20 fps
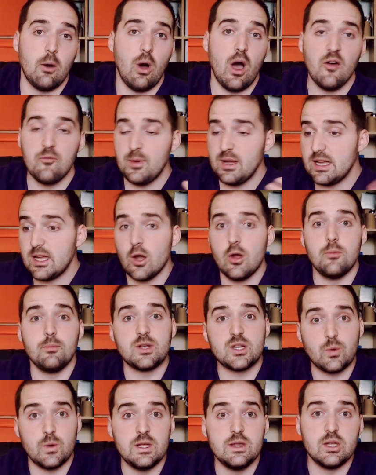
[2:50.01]
I've been going
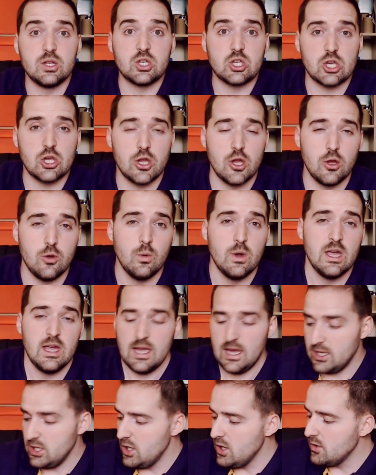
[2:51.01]
between the two
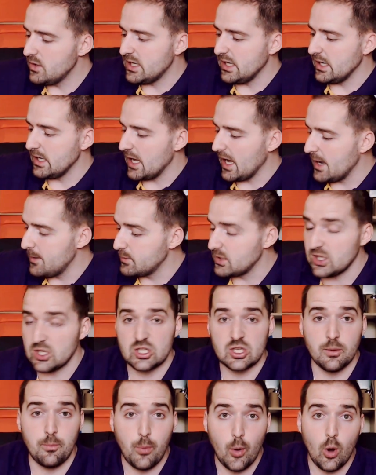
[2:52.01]
and using games that
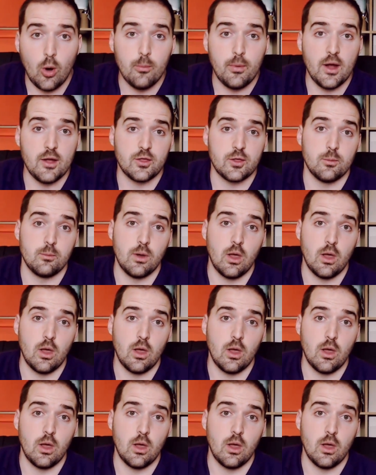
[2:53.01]
support both of them,